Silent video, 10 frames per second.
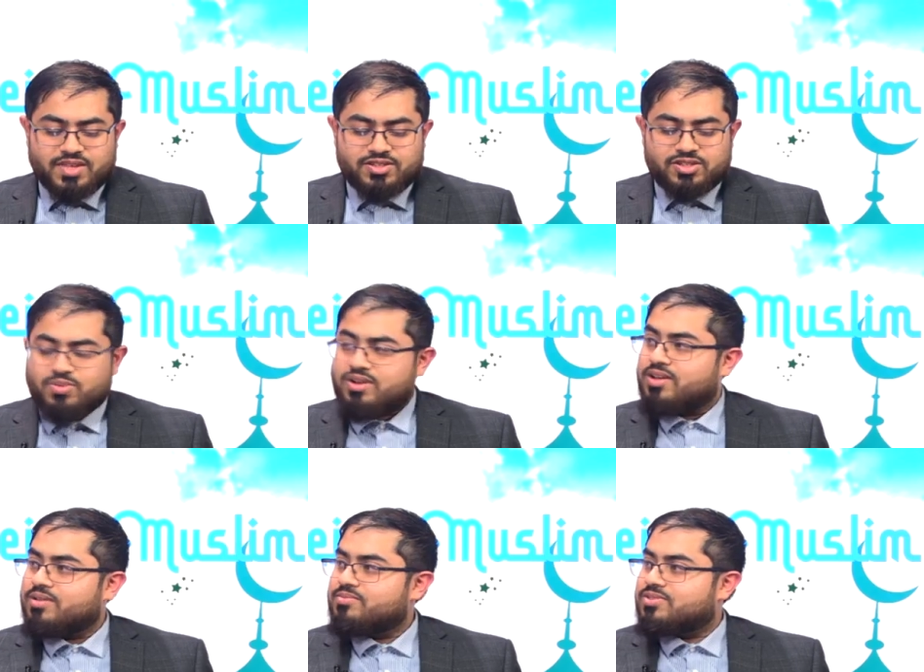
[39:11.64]
just want
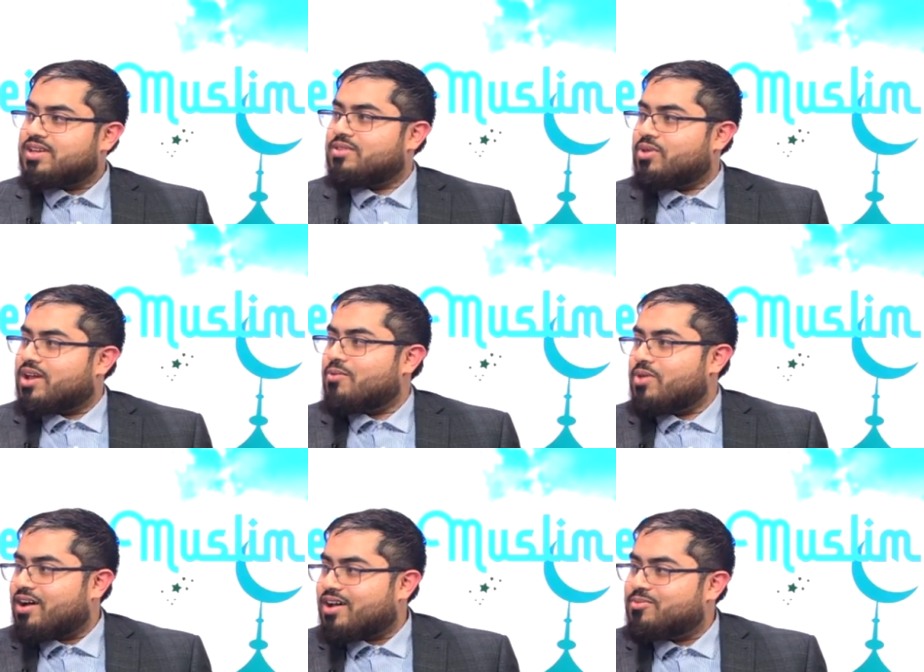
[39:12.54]
to say that
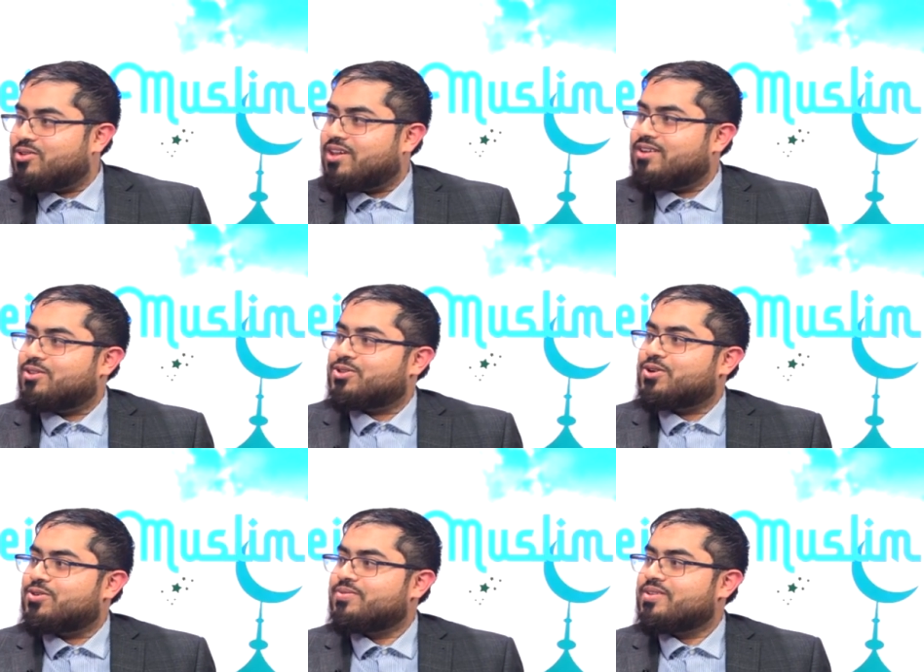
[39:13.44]
we are coming to the end of the
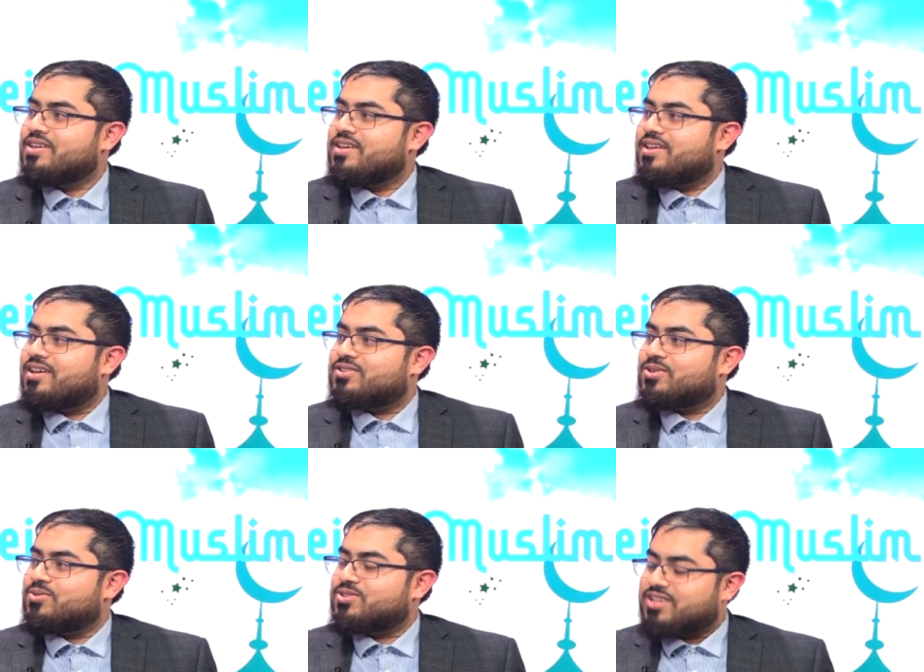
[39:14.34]
show.
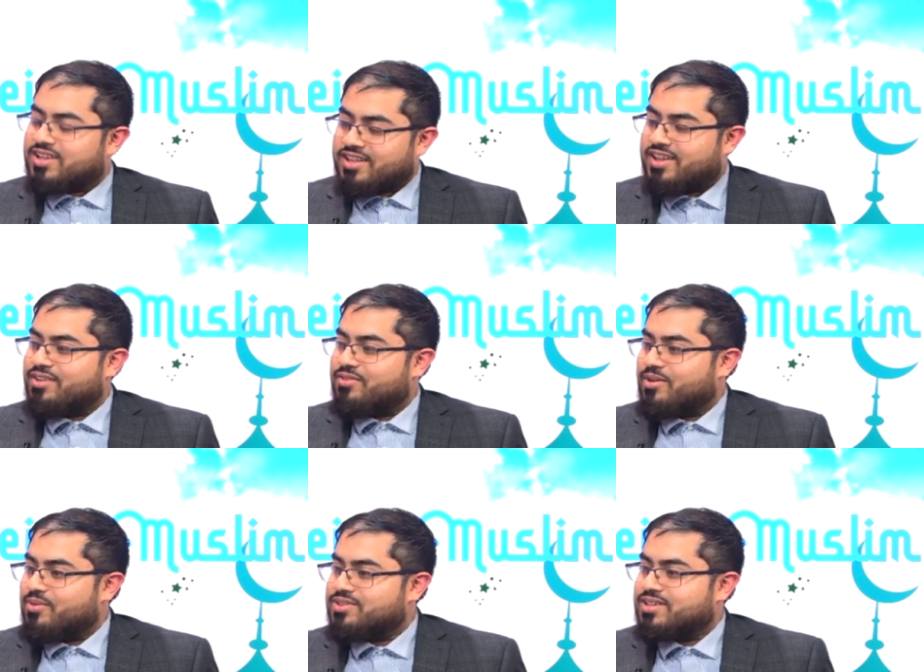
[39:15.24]
So Jazakallah
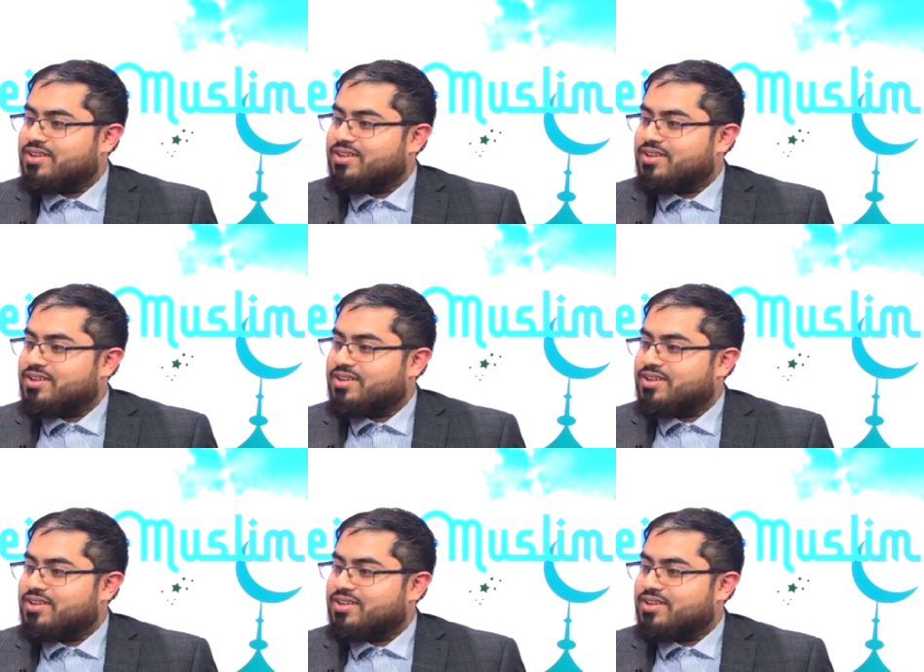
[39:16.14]
khair once again